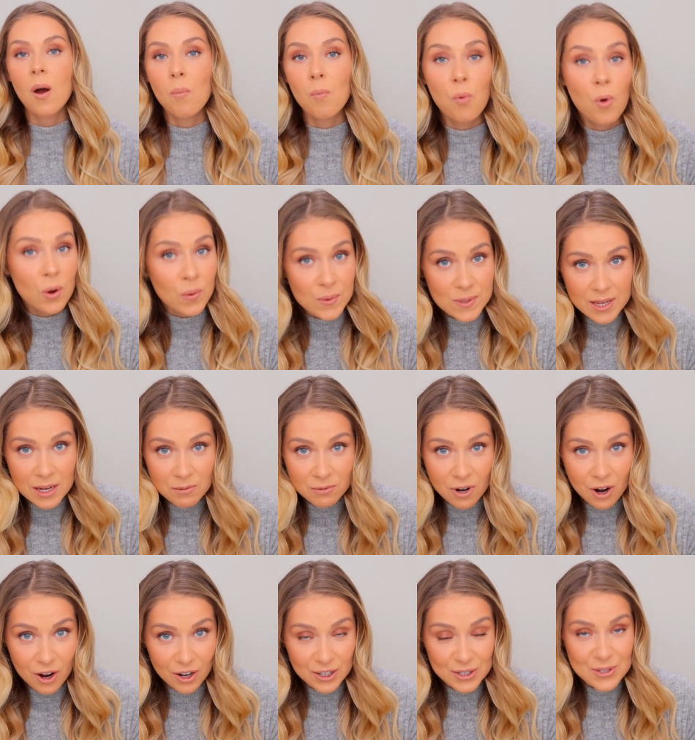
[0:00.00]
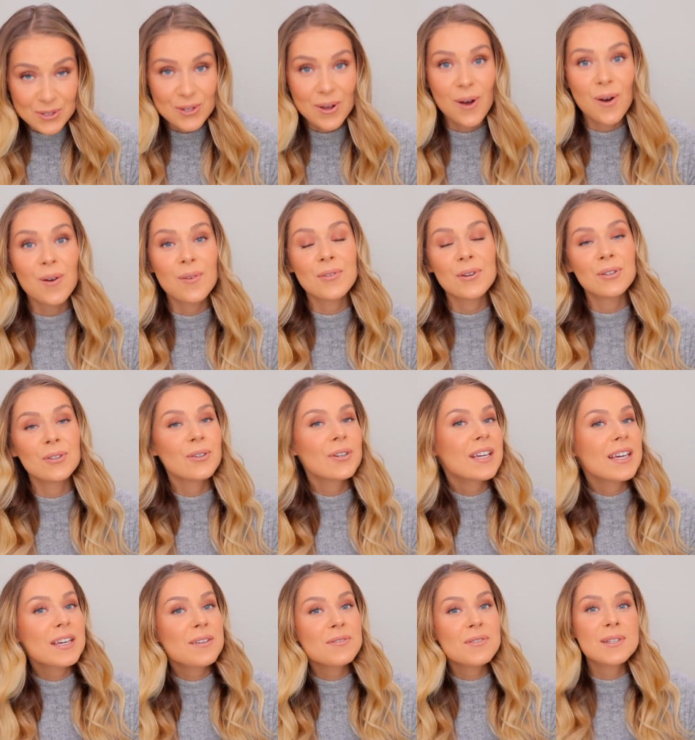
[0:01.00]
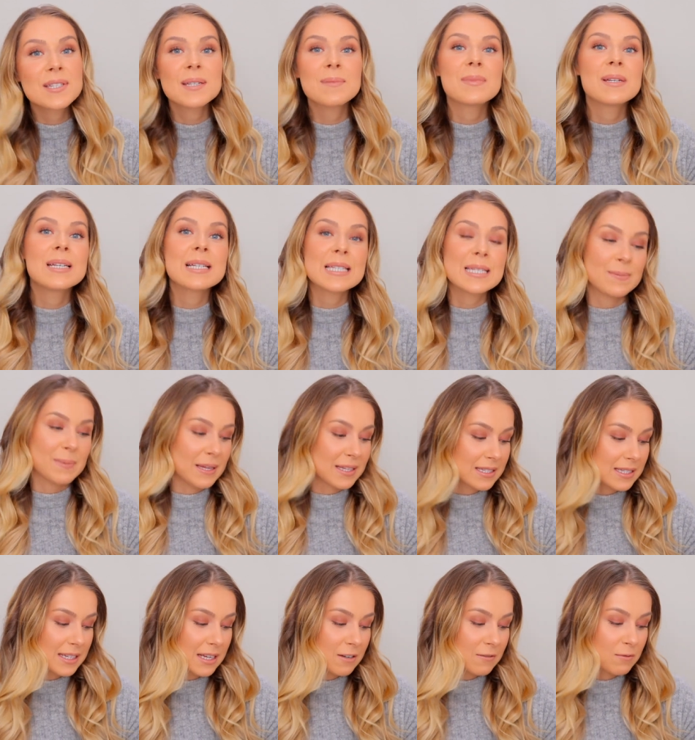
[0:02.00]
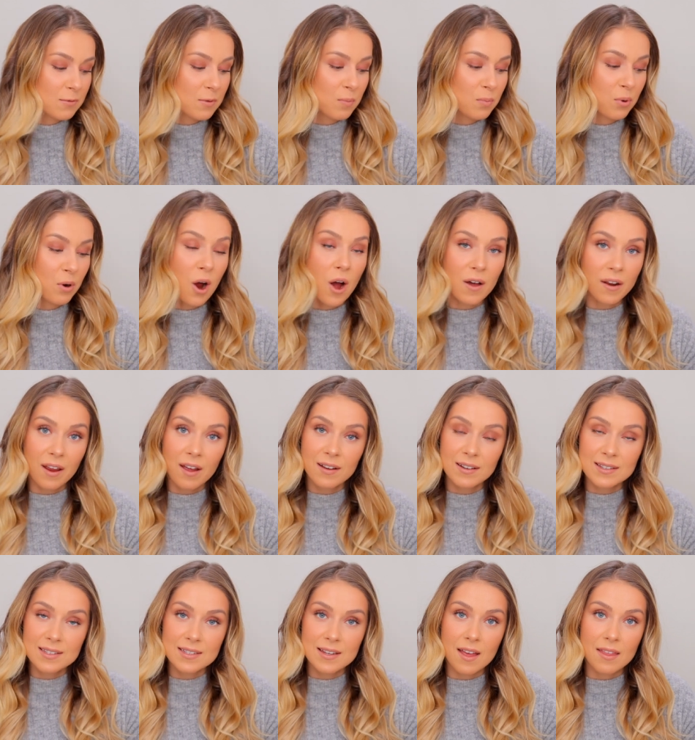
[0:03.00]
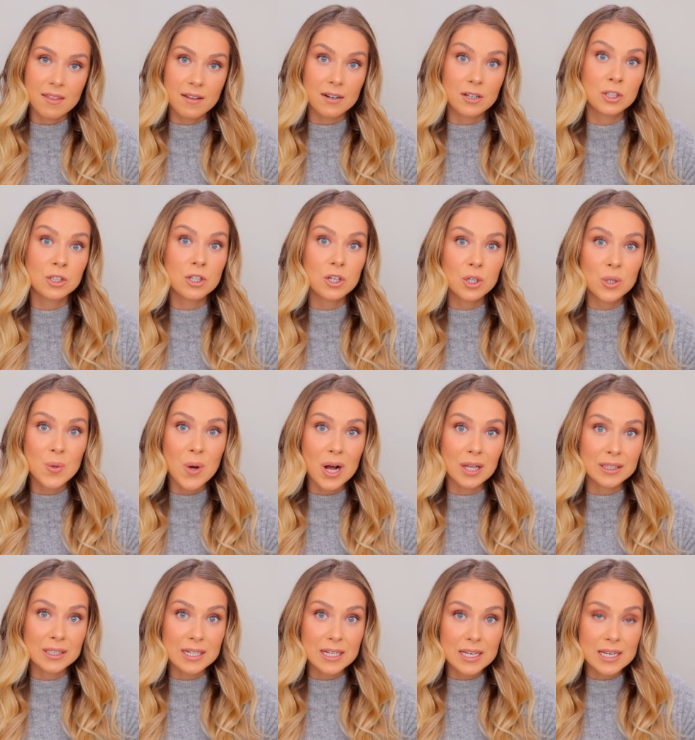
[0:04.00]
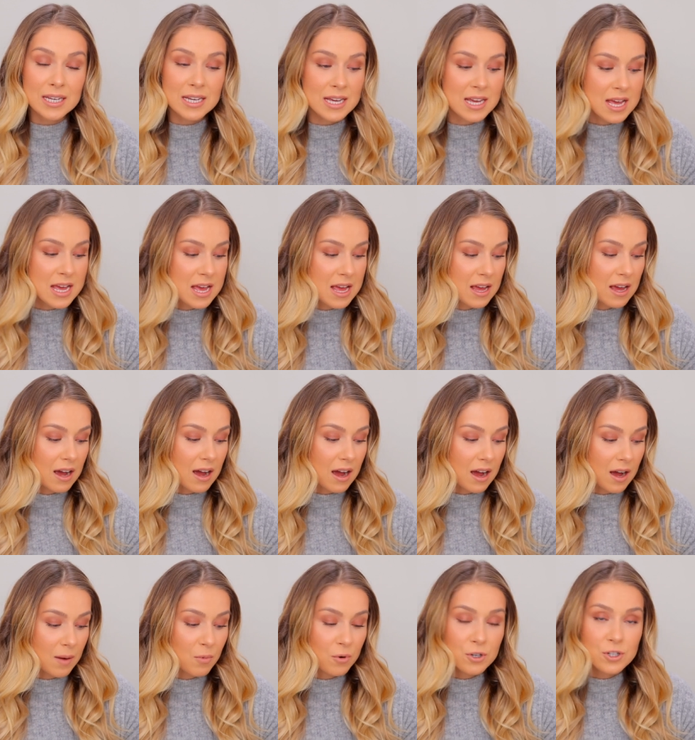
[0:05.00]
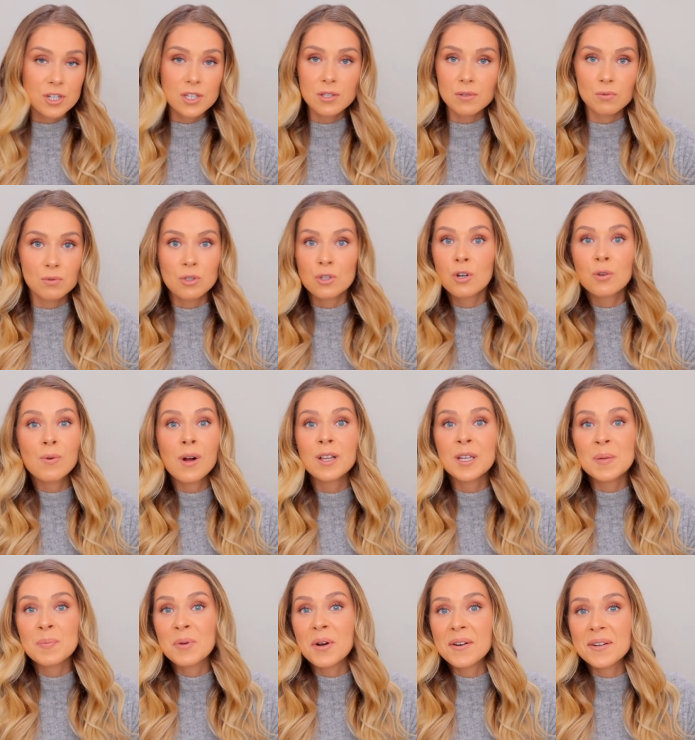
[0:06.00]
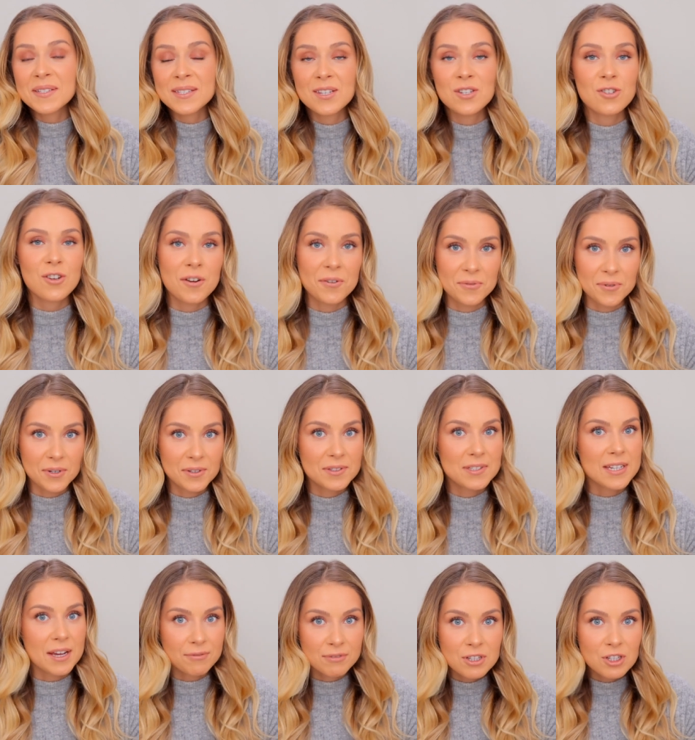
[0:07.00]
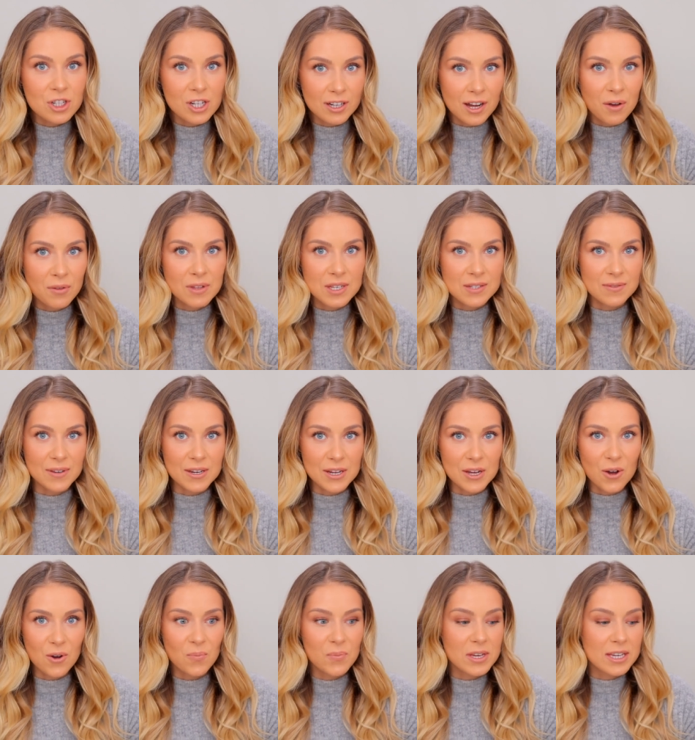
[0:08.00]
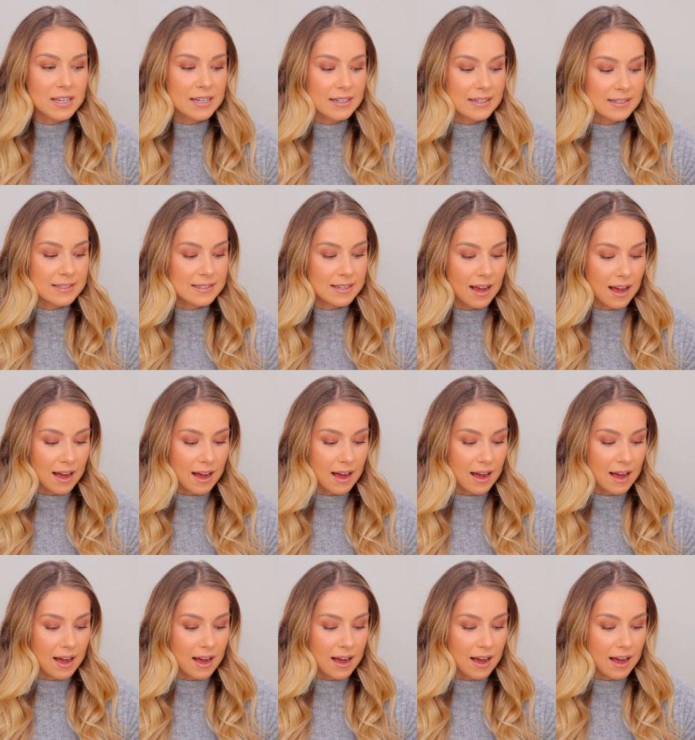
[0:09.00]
Boy, was I wrong. So if you're looking for some inexpensive products that are good quality, um, or just good quality products in general, definitely check out this video because